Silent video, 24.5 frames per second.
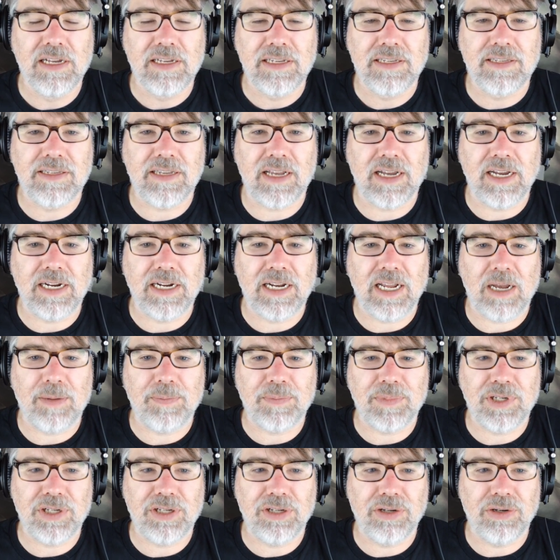signed
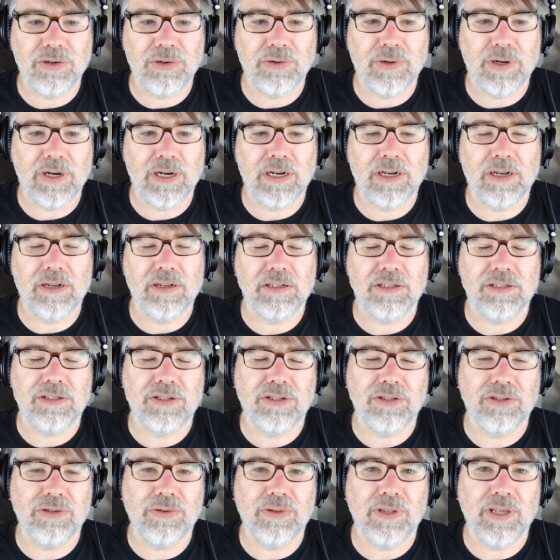up to
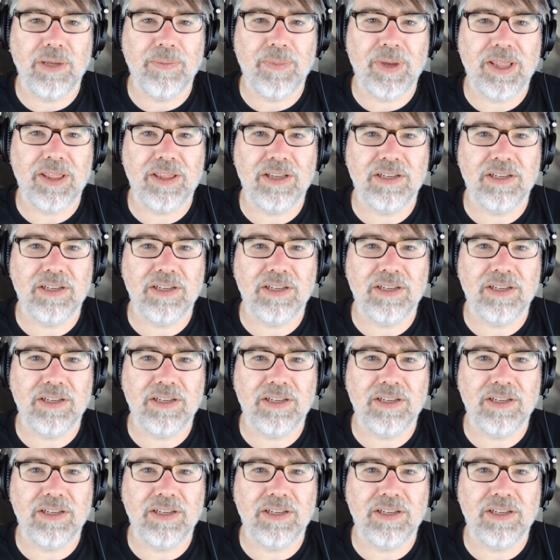the